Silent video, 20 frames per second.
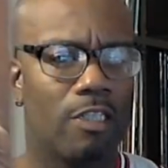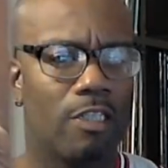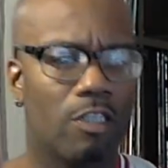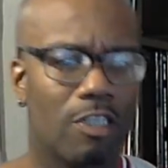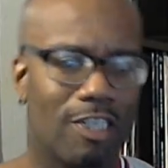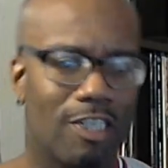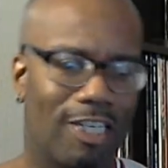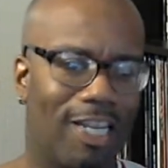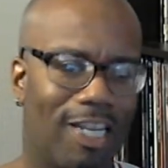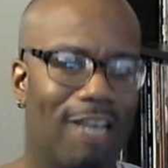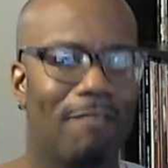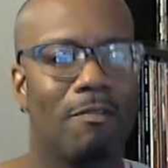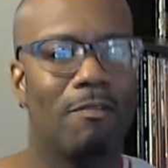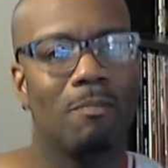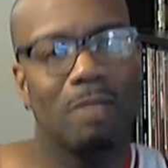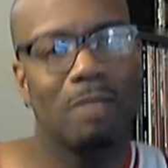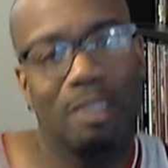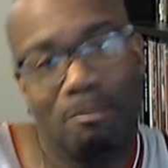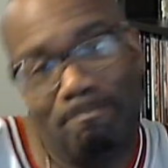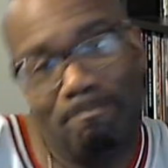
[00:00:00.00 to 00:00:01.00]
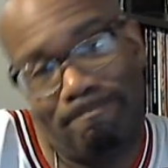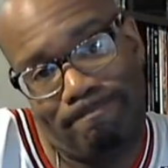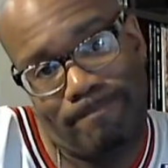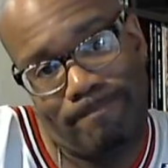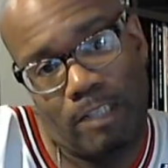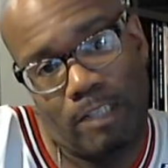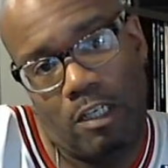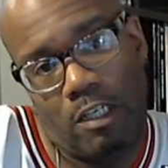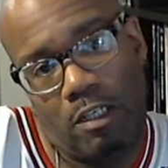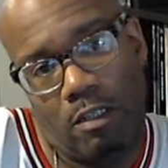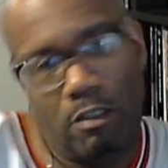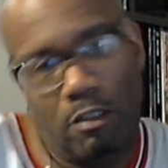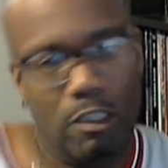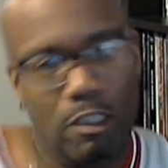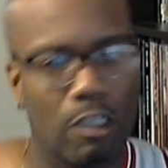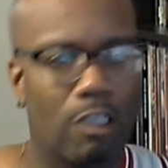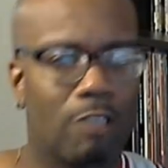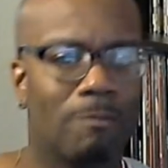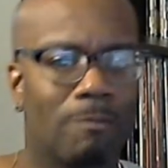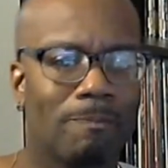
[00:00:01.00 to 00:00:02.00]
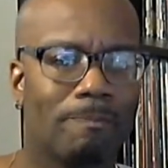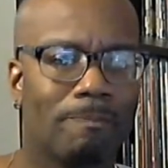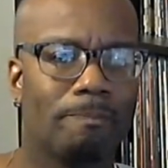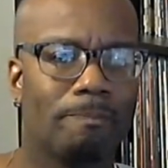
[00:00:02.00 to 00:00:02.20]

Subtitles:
This is 11, but you know,